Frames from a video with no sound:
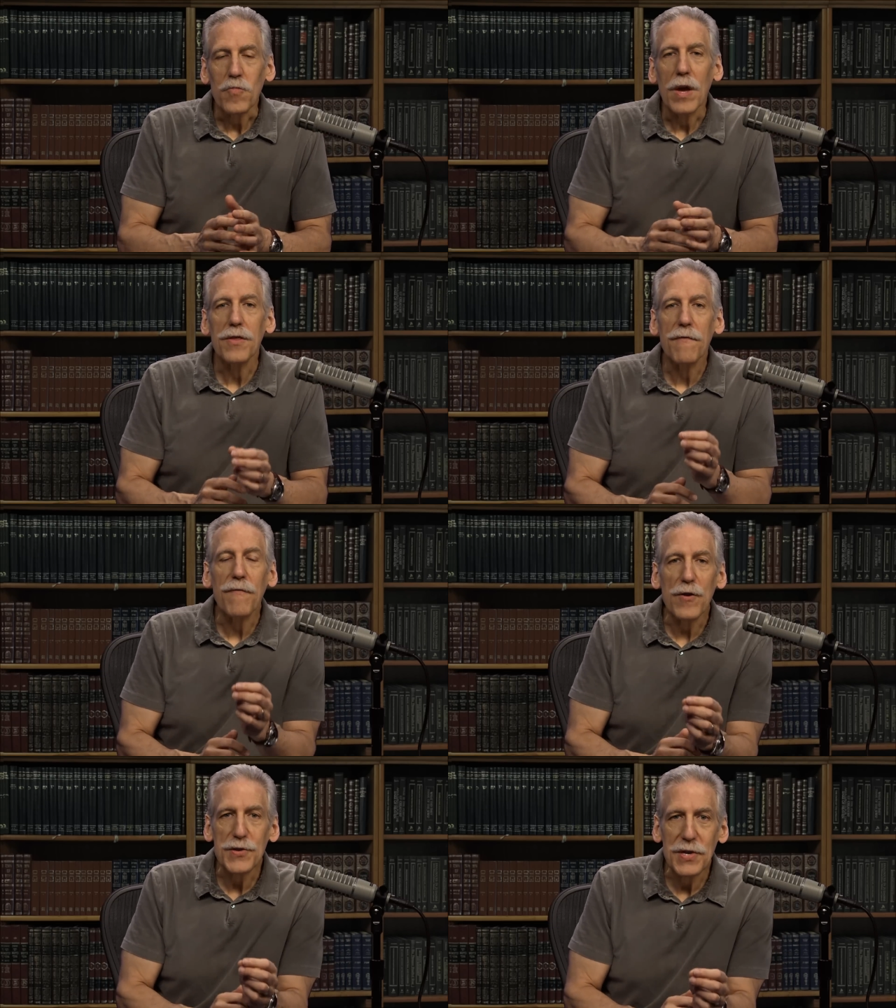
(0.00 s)
The
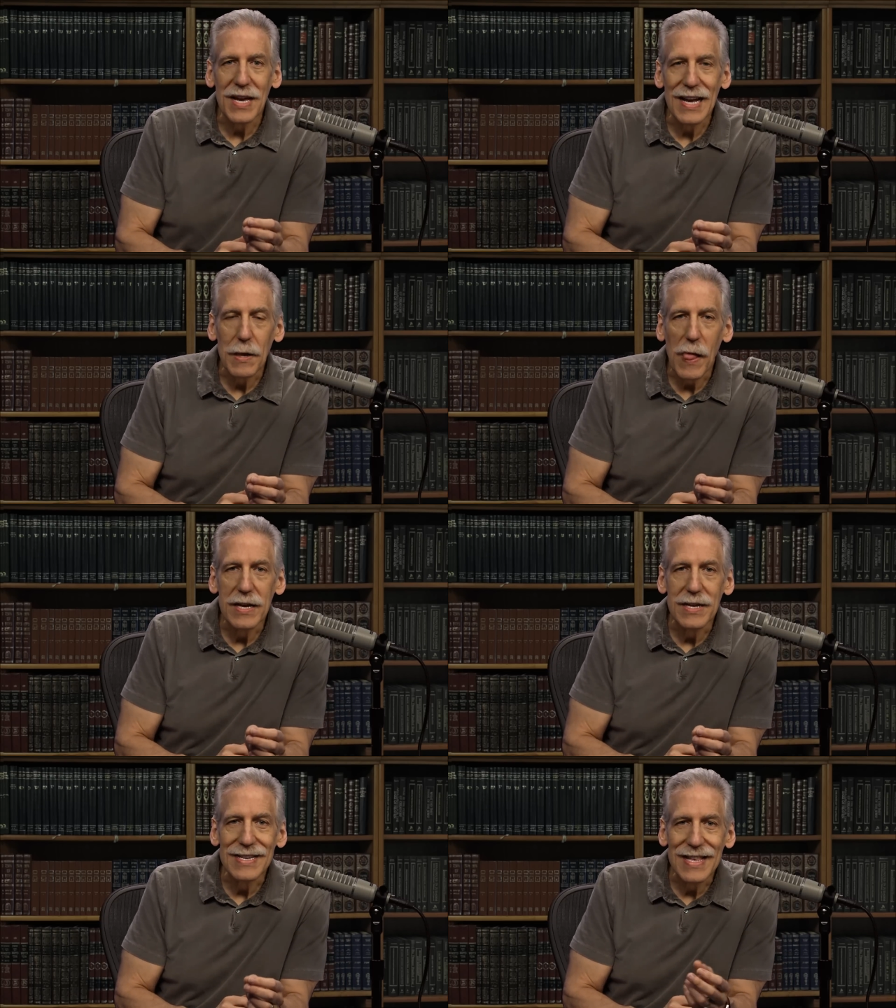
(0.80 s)
first thing
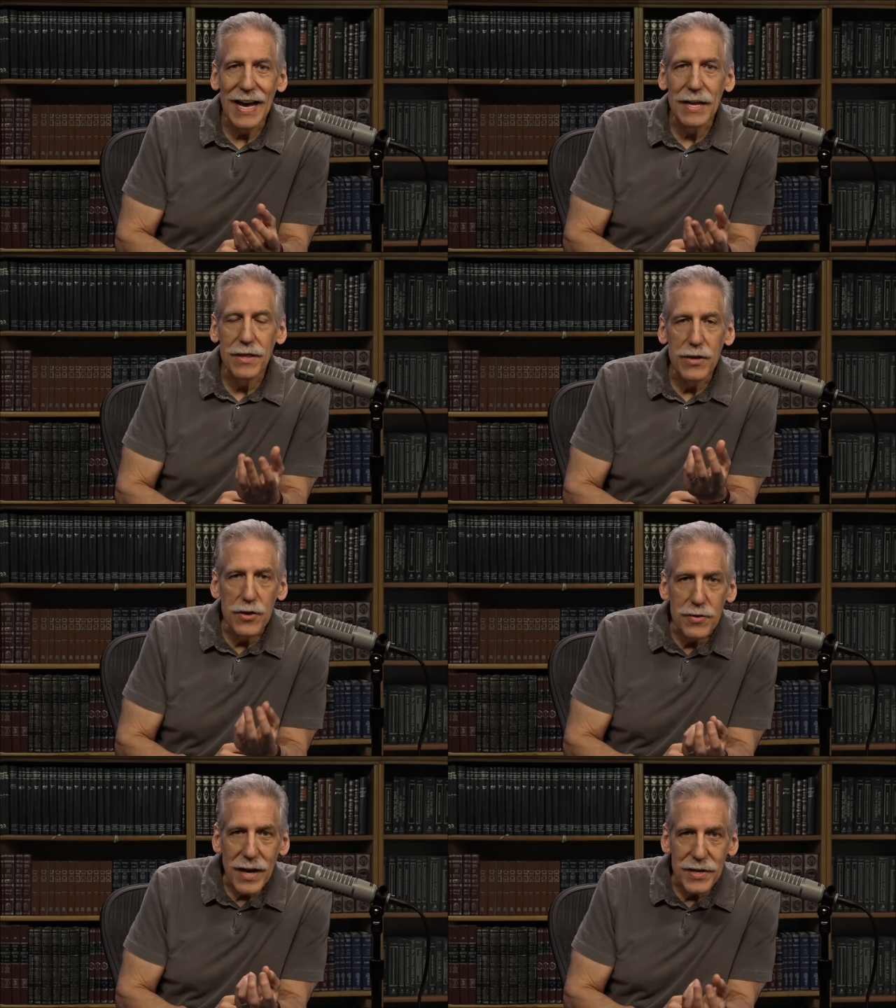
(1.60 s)
is that the
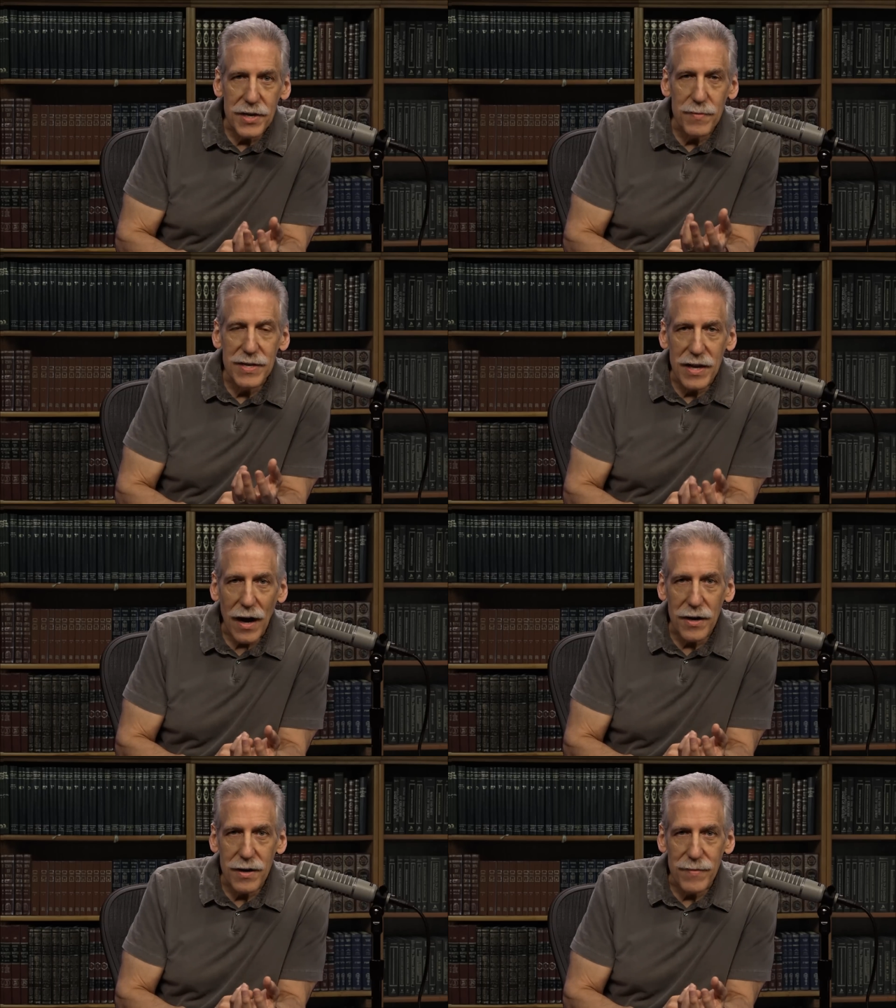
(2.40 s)
New Testament
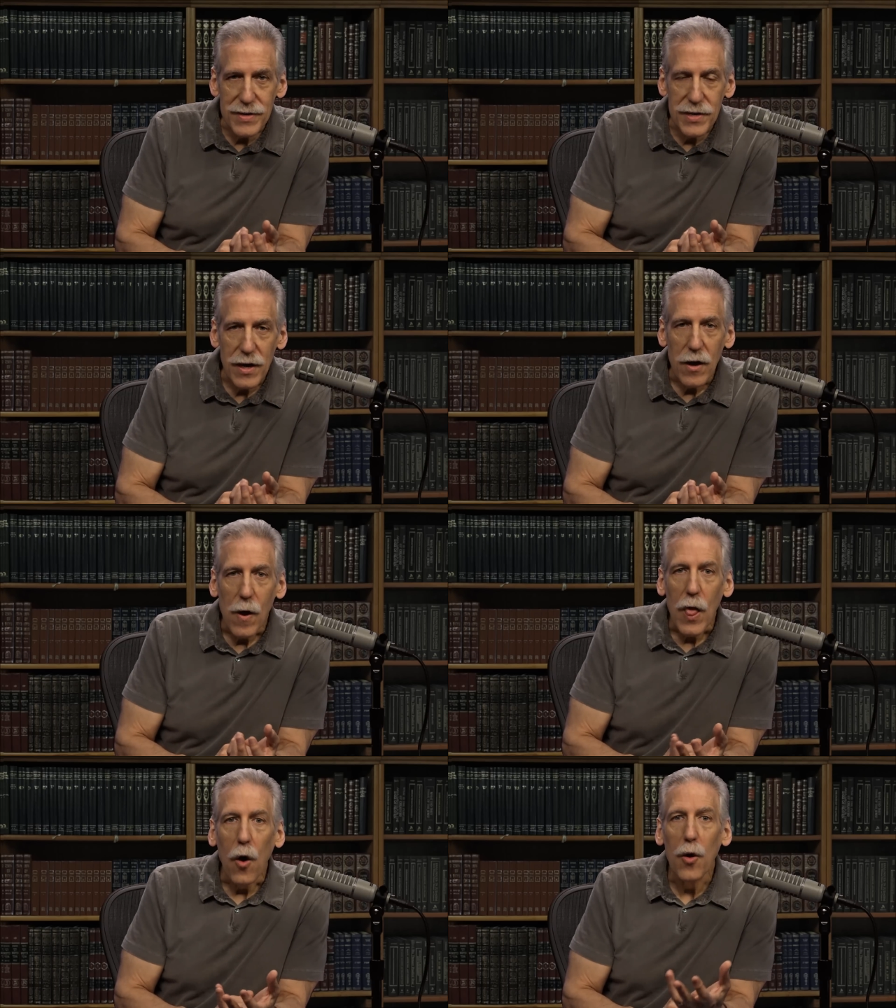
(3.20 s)
documents
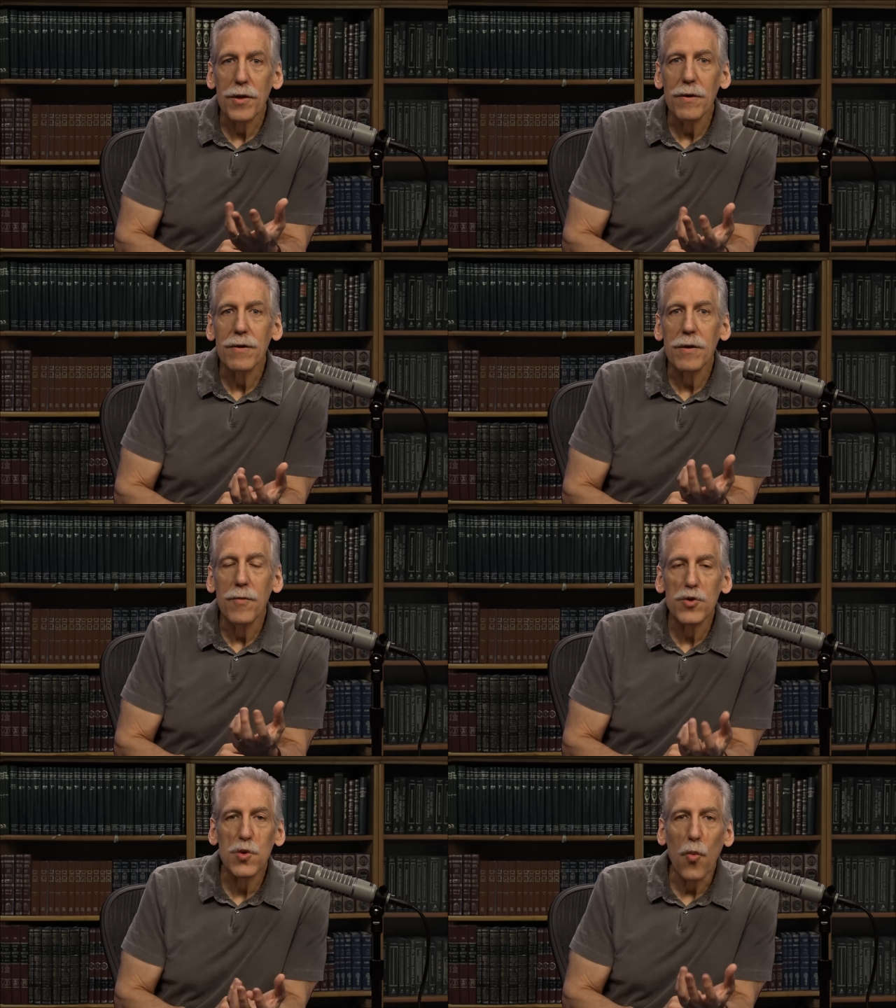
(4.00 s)
are the
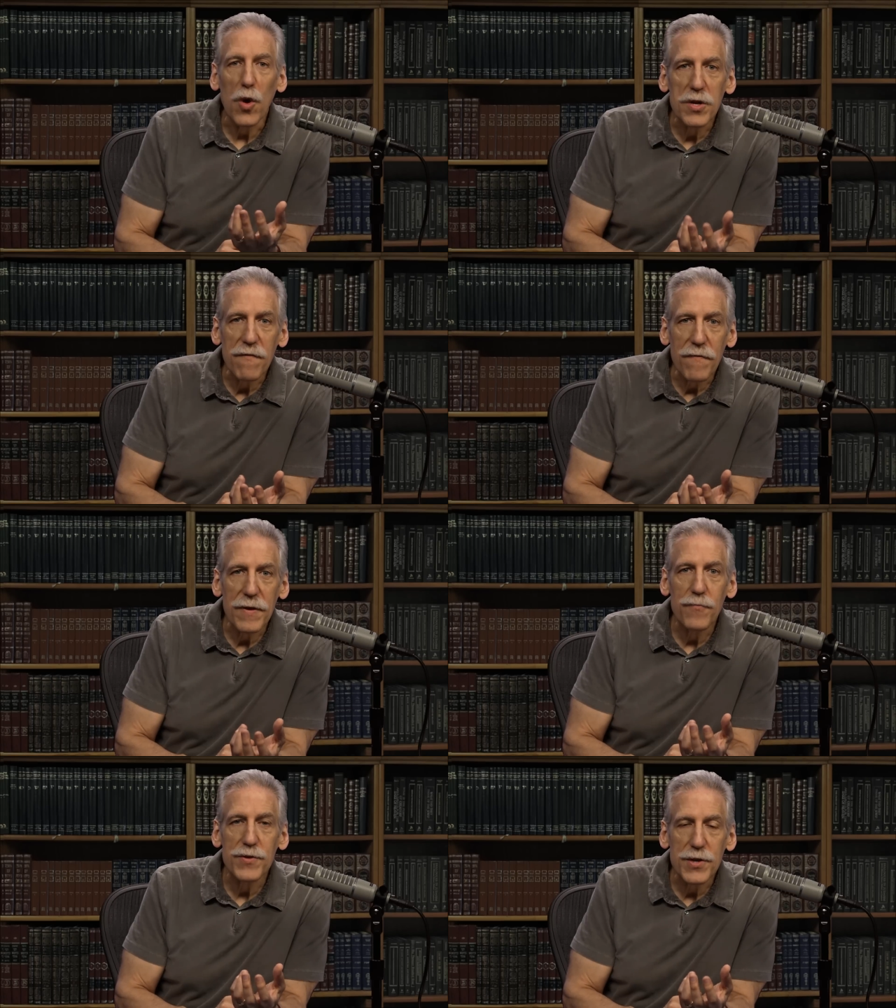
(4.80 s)
most wonderfully
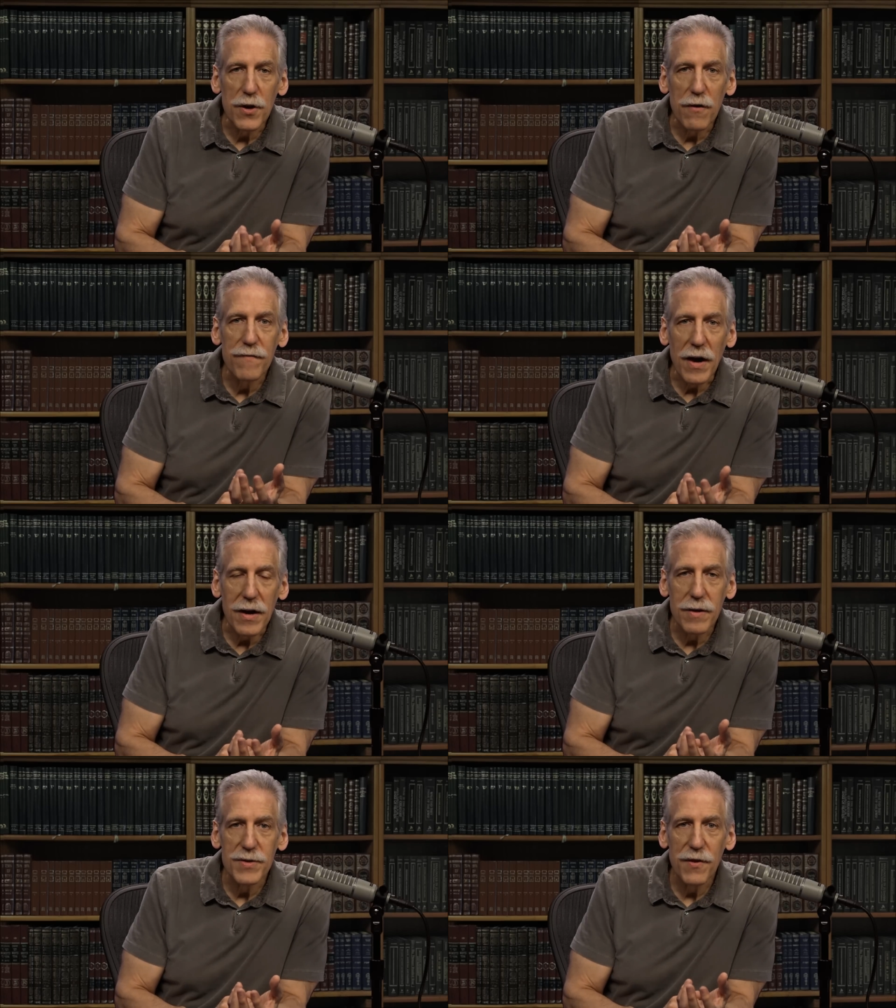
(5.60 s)
preserved
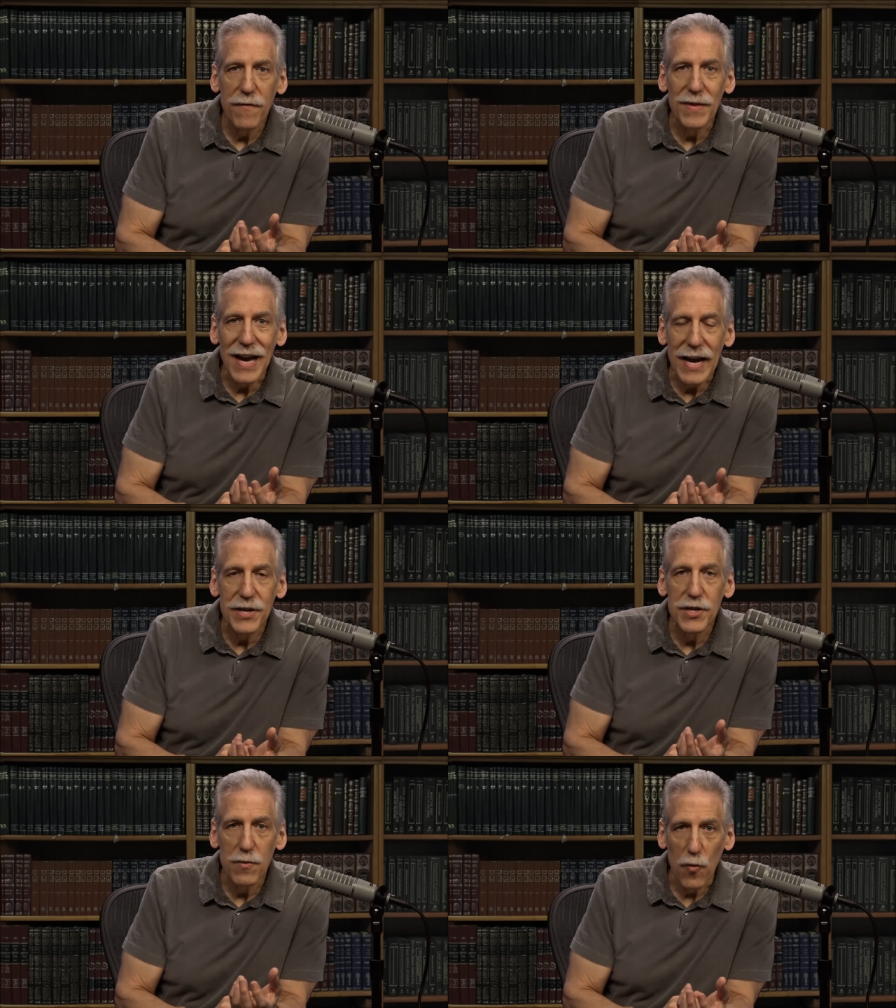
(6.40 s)
documents from the
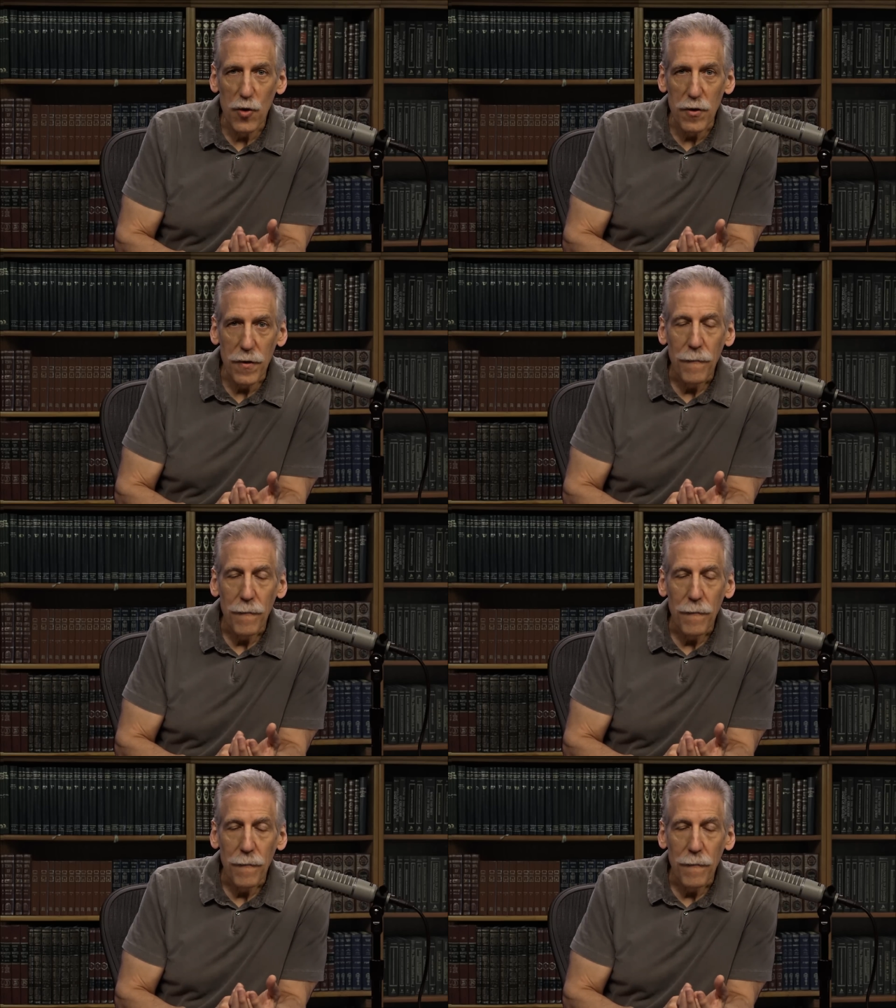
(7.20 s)
ancient world.